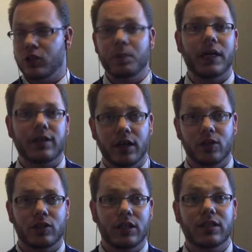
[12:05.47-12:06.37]

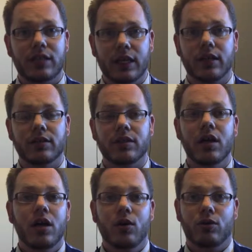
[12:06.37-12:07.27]
spectators in the stands
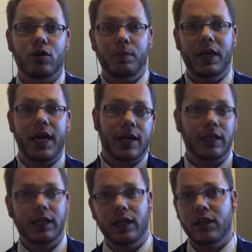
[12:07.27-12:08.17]
who could be
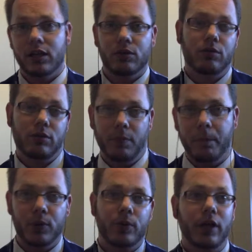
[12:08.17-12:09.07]
heckling you and
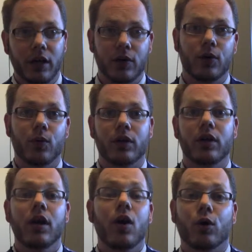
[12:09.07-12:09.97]
booing you
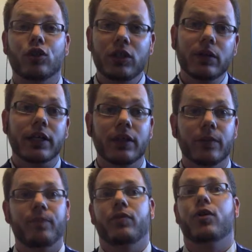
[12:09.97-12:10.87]
and or cheering you.
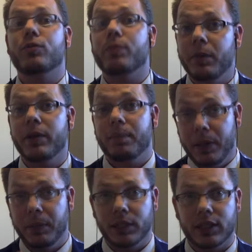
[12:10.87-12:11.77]
Those may be
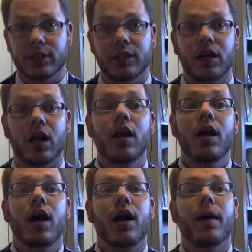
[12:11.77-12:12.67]
people to consider.
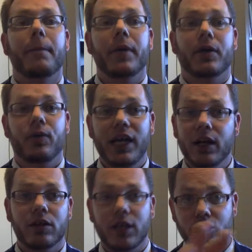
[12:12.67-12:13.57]
But
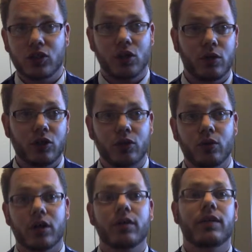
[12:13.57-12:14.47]
here they just show the
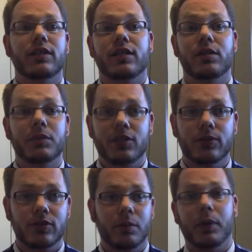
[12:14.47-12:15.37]
shooter. They say the
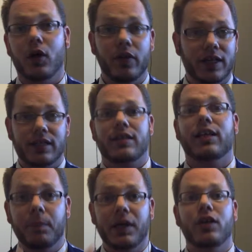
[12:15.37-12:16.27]
material is the ball. That's the
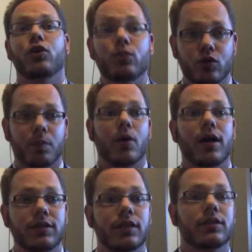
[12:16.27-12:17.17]
thing being used or
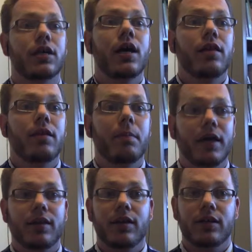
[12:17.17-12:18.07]
processed. The
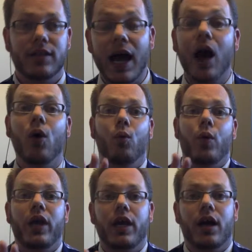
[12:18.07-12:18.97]
method is how
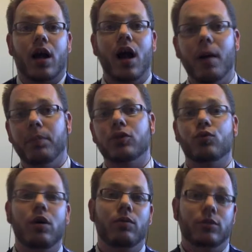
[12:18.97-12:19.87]
we accomplish
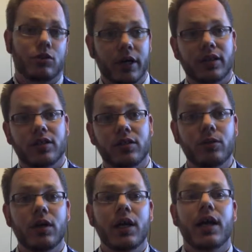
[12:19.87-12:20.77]
what we're trying to
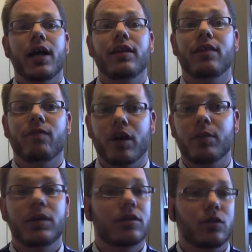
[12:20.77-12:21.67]
do. And the
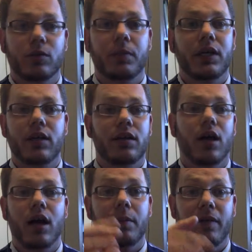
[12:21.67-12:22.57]
environment could be
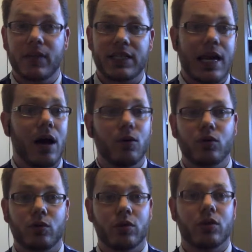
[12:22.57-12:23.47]
if it's
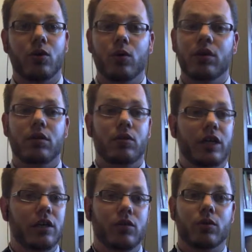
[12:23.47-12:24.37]
outdoor court,
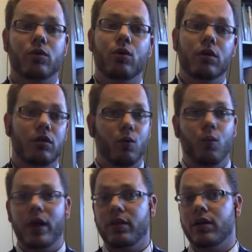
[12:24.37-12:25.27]
indoor court, the
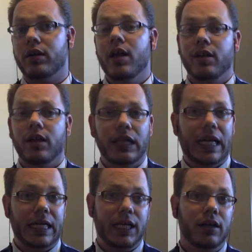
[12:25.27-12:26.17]
weather, the
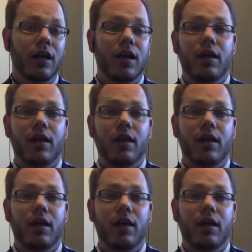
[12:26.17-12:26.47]
lighting,